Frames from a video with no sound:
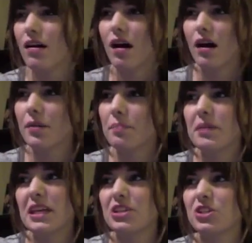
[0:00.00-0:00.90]
on a
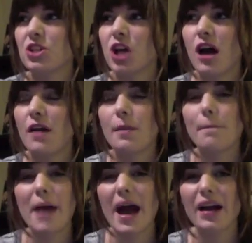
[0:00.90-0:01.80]
beach on the
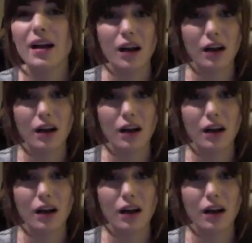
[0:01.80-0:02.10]
back